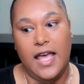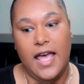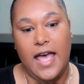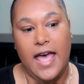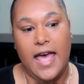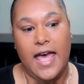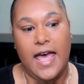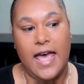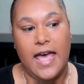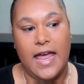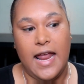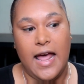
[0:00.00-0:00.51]

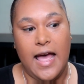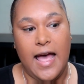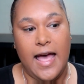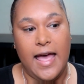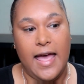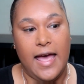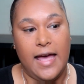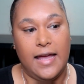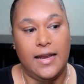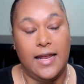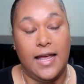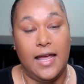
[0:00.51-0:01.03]
And I
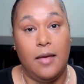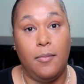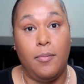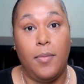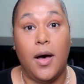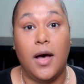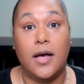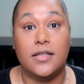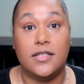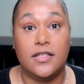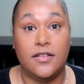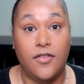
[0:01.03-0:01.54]
had a
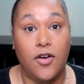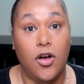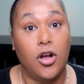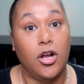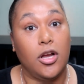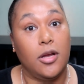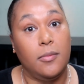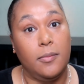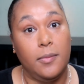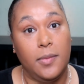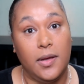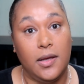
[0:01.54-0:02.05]
positive
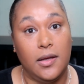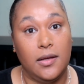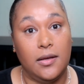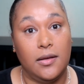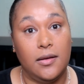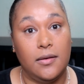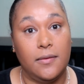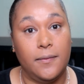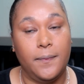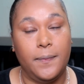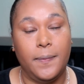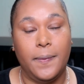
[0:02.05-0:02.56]
RMP.
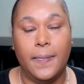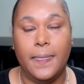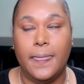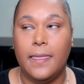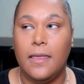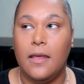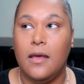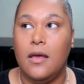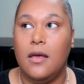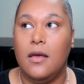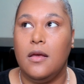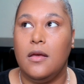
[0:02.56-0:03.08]

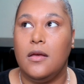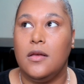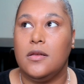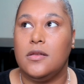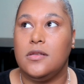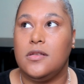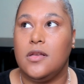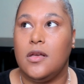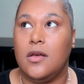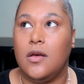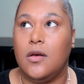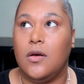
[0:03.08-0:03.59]

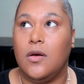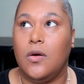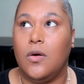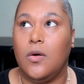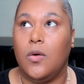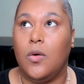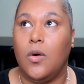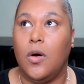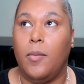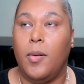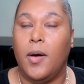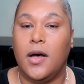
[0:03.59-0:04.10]

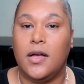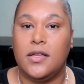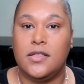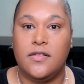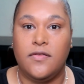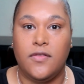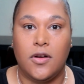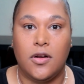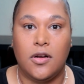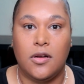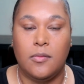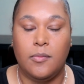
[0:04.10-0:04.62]
So a
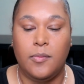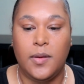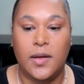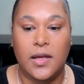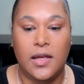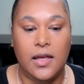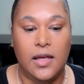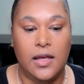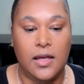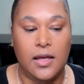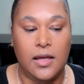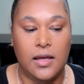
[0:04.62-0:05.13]
positive
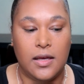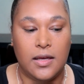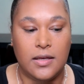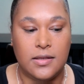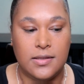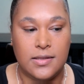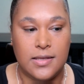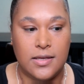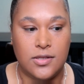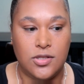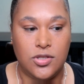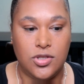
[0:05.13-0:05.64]
RMP,
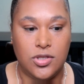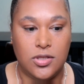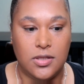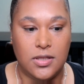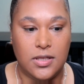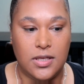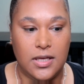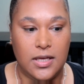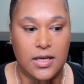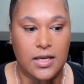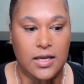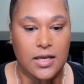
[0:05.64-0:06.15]

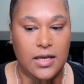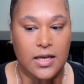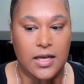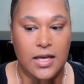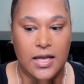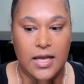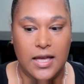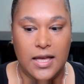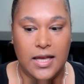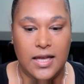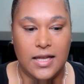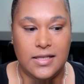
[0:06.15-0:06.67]
essentially,
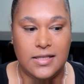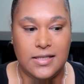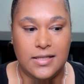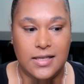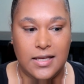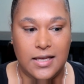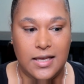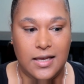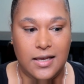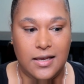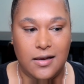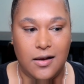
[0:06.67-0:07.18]
it's
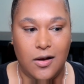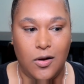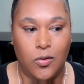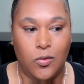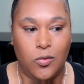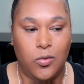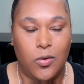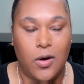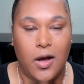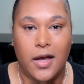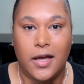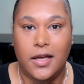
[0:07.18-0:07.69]
like a
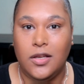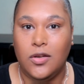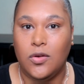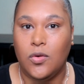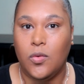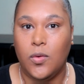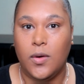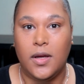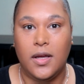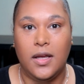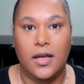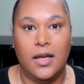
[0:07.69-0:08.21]

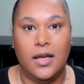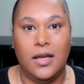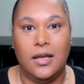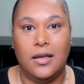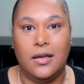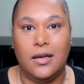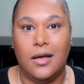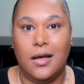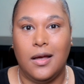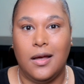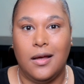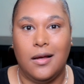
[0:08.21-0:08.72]

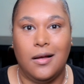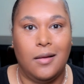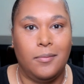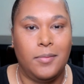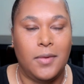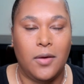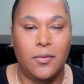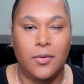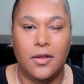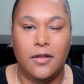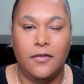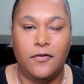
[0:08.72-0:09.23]
rhinoid. I'm
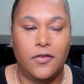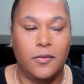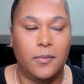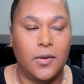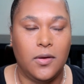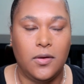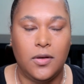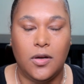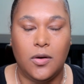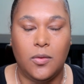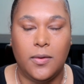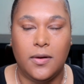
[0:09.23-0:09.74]
not really
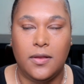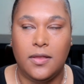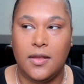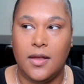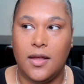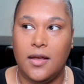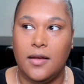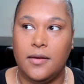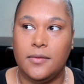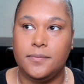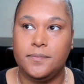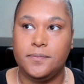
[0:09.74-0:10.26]
familiar with
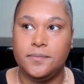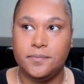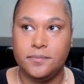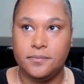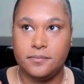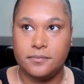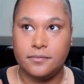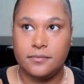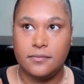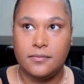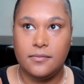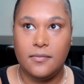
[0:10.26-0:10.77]
it.
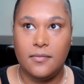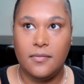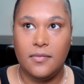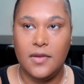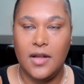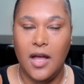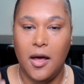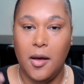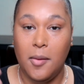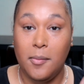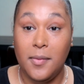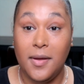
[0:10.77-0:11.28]

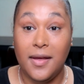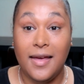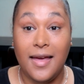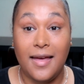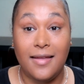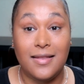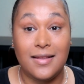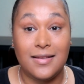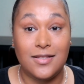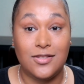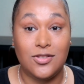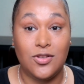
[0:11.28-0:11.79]

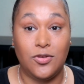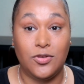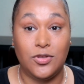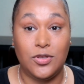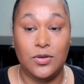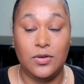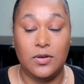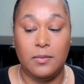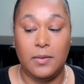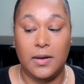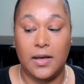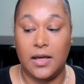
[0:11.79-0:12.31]
Again, this is all
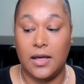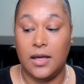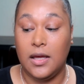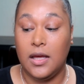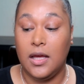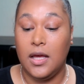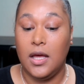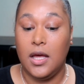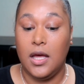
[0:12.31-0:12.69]
new to me.